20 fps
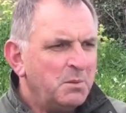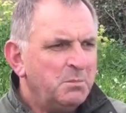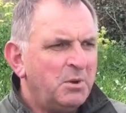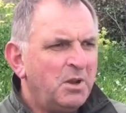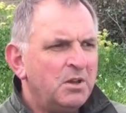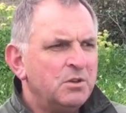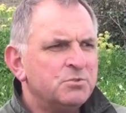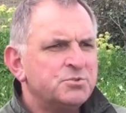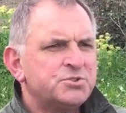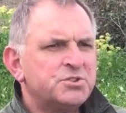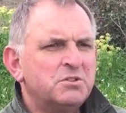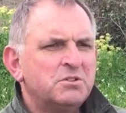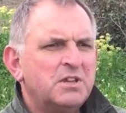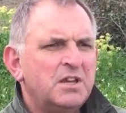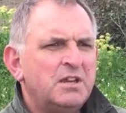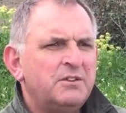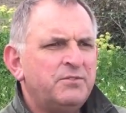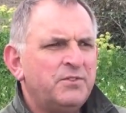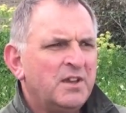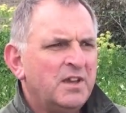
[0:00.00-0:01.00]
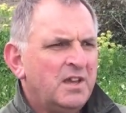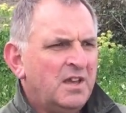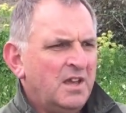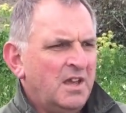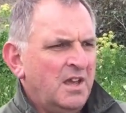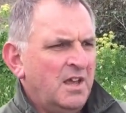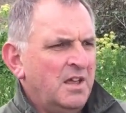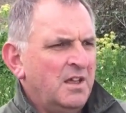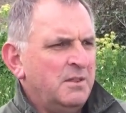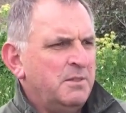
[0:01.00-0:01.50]
But I also give
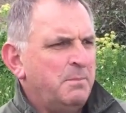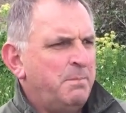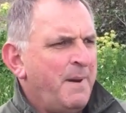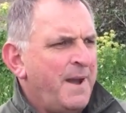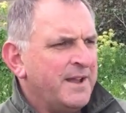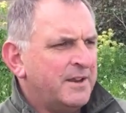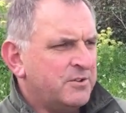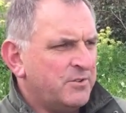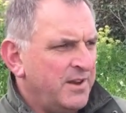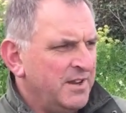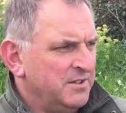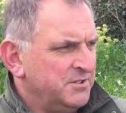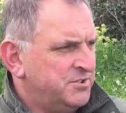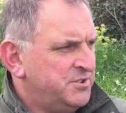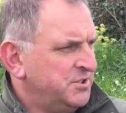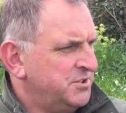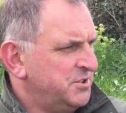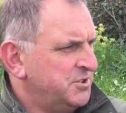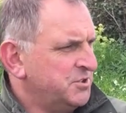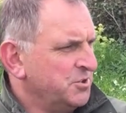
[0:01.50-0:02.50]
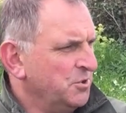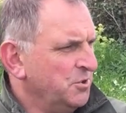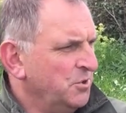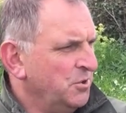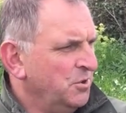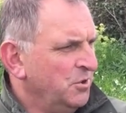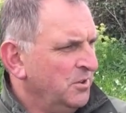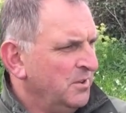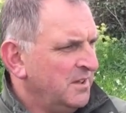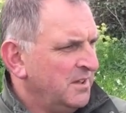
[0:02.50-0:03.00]
the background to the
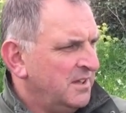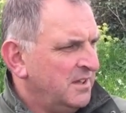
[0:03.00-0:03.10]
tour,